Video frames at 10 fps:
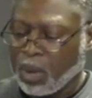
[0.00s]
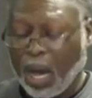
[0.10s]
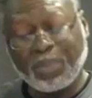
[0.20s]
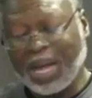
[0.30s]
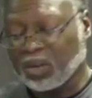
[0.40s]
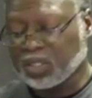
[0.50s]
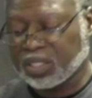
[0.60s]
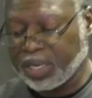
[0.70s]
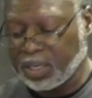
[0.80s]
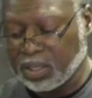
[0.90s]
I'm not going to
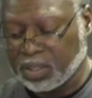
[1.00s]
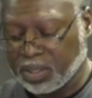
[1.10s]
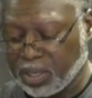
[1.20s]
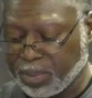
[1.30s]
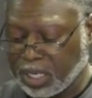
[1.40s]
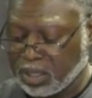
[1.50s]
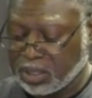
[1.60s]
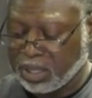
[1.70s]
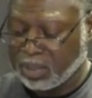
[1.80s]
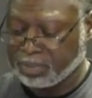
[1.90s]
sing this thing
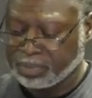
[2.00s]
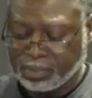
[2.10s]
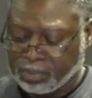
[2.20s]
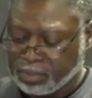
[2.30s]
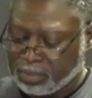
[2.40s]
because um,